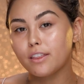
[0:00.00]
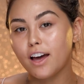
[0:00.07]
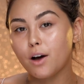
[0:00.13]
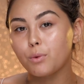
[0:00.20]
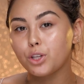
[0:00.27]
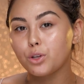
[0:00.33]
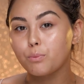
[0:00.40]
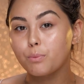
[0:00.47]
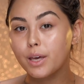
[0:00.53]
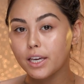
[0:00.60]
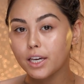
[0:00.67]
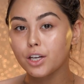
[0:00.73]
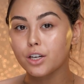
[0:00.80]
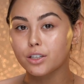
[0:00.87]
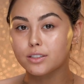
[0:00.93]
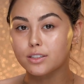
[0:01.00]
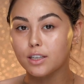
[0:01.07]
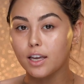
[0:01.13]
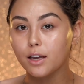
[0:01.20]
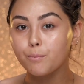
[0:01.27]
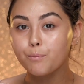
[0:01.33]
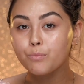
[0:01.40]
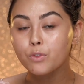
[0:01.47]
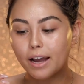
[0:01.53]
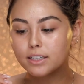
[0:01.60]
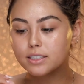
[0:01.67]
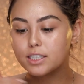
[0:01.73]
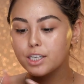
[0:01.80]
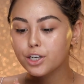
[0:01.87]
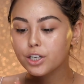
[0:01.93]
that when you pick at your skin,
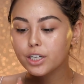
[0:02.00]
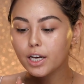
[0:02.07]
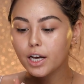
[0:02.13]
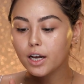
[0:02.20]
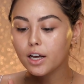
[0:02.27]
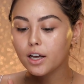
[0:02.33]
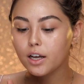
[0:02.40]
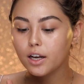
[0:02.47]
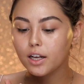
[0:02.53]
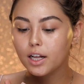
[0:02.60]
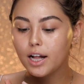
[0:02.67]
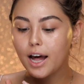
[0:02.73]
bacteria